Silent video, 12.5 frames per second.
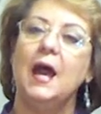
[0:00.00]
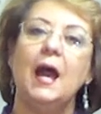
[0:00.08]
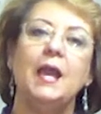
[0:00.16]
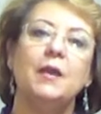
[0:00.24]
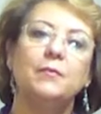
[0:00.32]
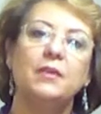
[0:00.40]

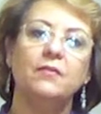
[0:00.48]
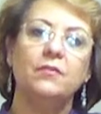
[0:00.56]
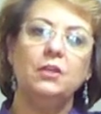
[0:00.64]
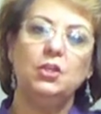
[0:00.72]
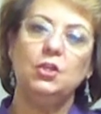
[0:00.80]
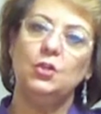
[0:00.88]
I am
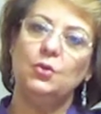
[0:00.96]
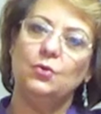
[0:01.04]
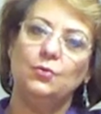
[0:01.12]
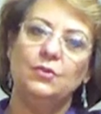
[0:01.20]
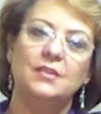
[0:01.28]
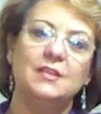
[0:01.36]
giving
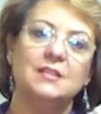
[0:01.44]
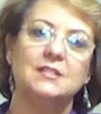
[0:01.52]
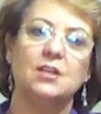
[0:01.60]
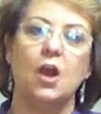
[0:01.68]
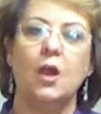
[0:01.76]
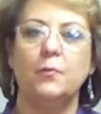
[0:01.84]
you
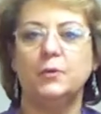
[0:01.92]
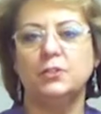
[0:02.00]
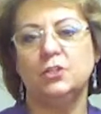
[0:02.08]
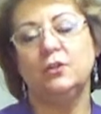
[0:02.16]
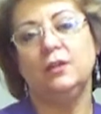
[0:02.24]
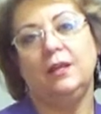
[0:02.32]
this
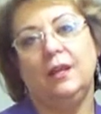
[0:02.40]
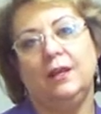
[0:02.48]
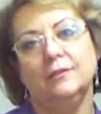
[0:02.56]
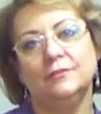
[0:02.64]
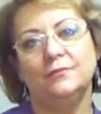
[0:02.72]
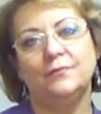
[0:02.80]
opportunity.
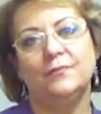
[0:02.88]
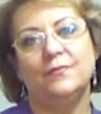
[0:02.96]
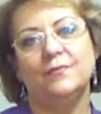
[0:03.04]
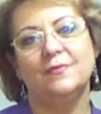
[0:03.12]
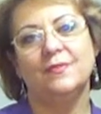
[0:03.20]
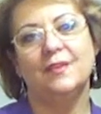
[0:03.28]

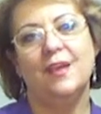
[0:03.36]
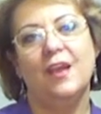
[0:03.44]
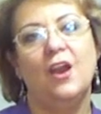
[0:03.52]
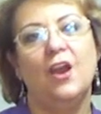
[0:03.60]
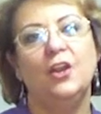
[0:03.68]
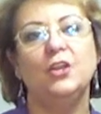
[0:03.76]

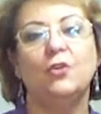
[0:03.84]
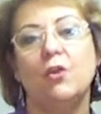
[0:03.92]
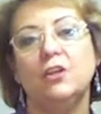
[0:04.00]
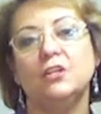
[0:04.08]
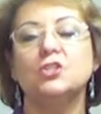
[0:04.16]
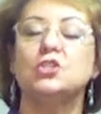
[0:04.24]
Are you
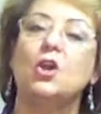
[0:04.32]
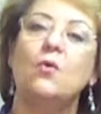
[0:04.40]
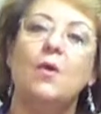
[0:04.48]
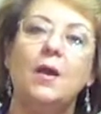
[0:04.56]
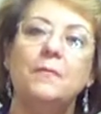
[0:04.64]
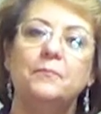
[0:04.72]
going to show
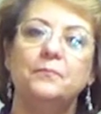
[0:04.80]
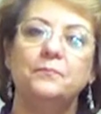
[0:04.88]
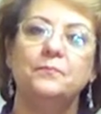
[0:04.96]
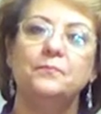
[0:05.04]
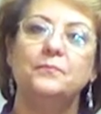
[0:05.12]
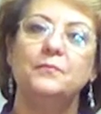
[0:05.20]
up
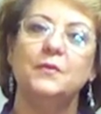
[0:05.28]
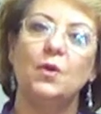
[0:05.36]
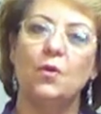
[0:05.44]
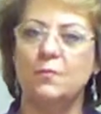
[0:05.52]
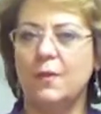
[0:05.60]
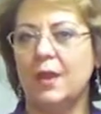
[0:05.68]

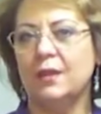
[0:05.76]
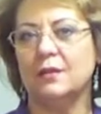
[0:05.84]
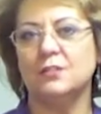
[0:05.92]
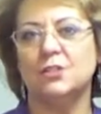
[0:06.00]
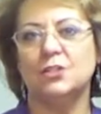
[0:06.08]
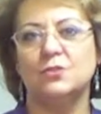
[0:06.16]
or make
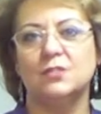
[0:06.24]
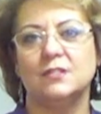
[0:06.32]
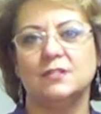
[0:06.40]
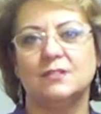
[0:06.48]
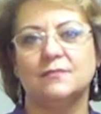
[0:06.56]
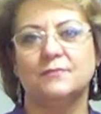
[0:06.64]

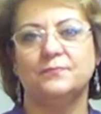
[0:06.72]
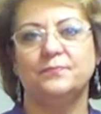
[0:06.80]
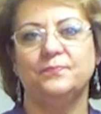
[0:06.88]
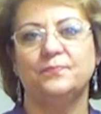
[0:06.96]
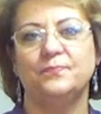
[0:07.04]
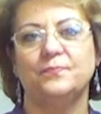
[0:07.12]
excuses?
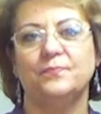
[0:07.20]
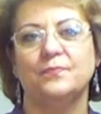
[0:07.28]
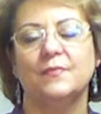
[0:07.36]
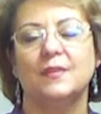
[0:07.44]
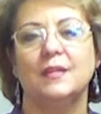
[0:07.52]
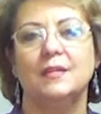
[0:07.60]

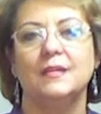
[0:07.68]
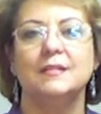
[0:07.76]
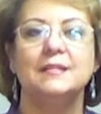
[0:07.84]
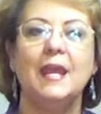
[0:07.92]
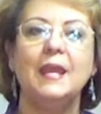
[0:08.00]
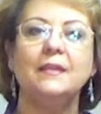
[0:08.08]

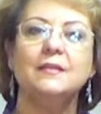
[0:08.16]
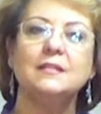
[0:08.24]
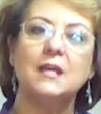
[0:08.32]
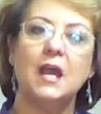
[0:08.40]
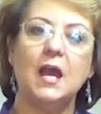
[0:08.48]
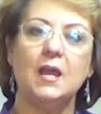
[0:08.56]
Take the
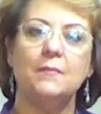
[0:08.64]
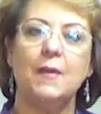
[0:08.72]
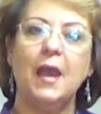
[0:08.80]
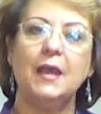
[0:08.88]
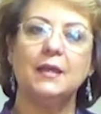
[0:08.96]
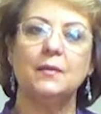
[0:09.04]
time
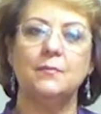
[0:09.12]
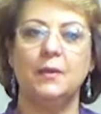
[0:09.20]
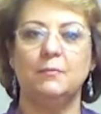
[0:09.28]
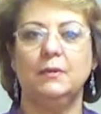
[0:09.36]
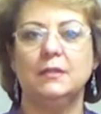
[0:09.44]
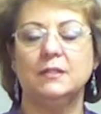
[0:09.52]
and
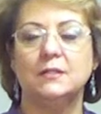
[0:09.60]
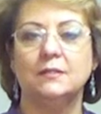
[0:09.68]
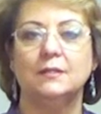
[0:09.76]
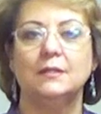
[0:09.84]
commitment.